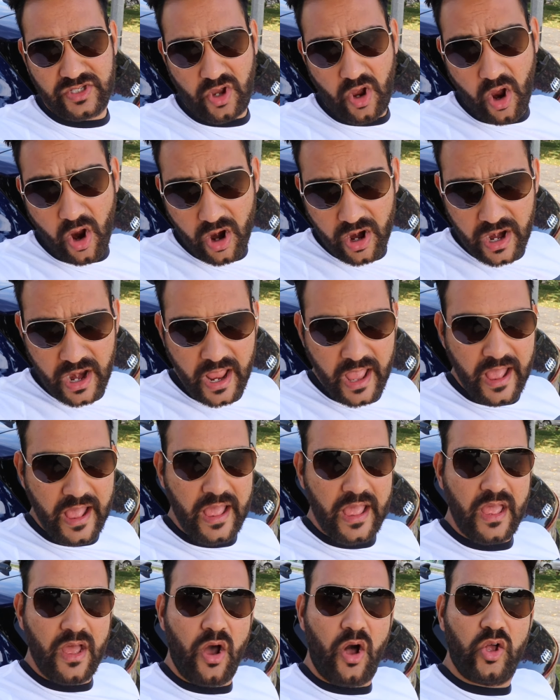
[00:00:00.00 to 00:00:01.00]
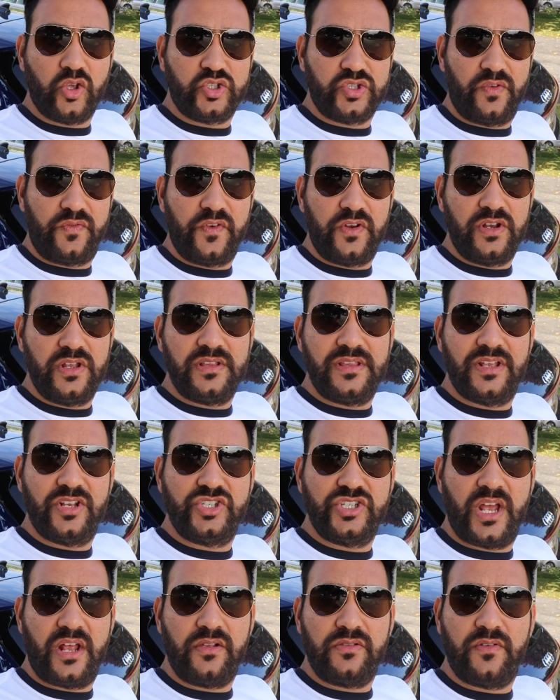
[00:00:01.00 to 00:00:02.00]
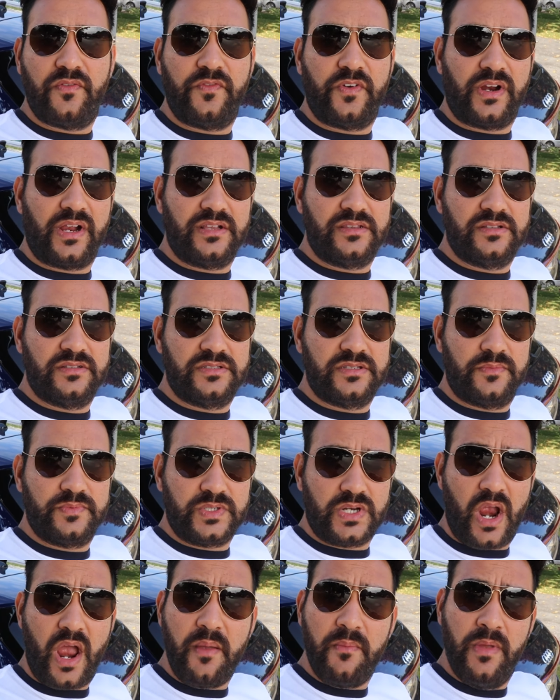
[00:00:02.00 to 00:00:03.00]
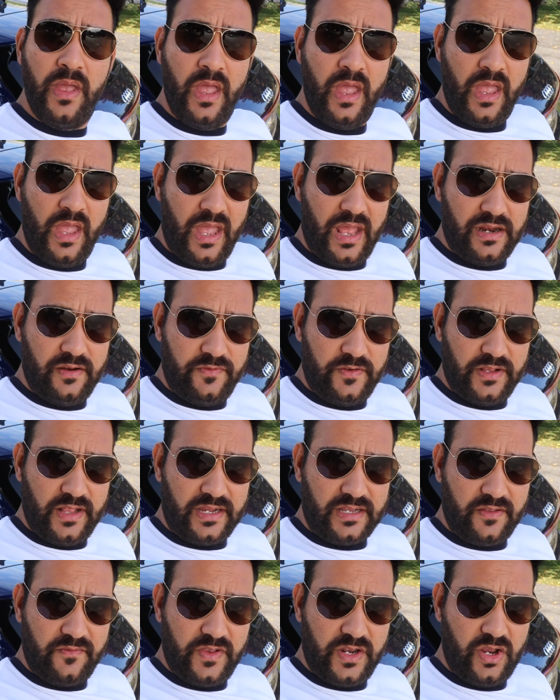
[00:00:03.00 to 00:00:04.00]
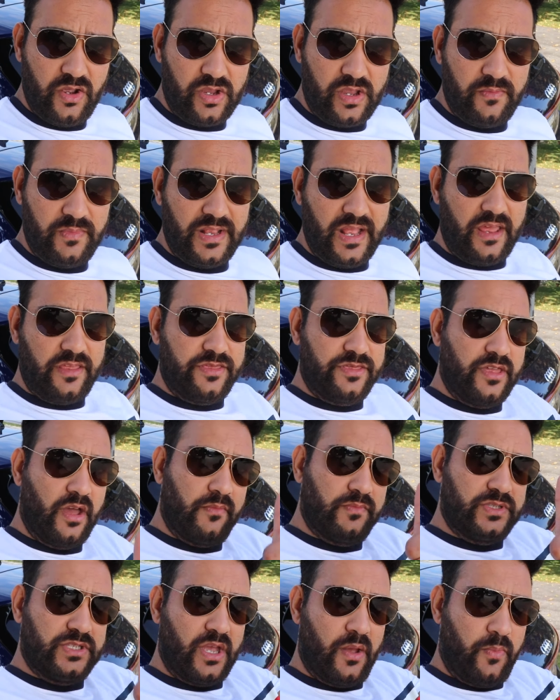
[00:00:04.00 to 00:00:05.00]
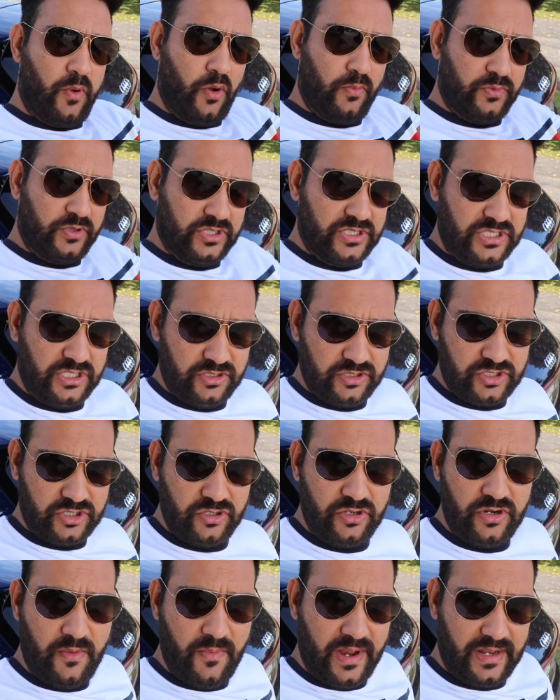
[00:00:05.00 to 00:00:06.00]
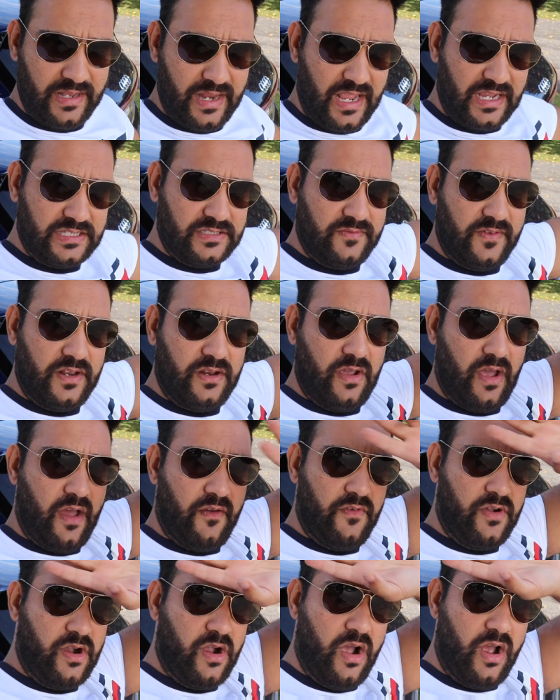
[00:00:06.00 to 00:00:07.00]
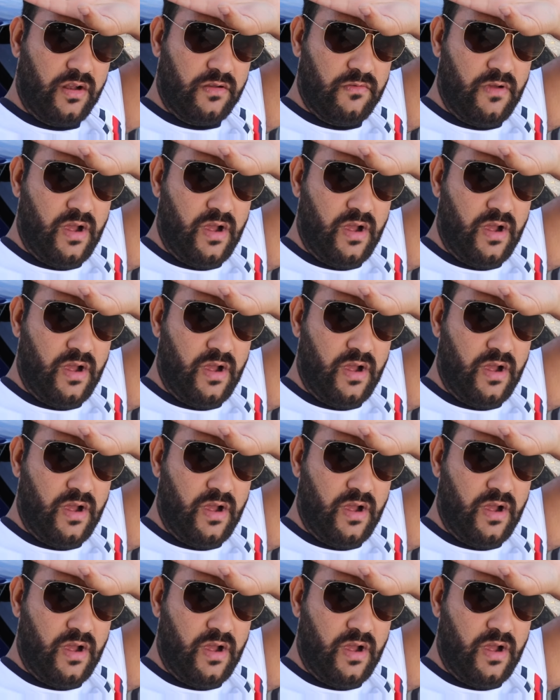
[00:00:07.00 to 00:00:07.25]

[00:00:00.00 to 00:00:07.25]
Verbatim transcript: car. Also, if you're new to the channel, don't forget to subscribe. And if you like the video, give me that thumbs up. Hope to see you soon in my next video. Have a good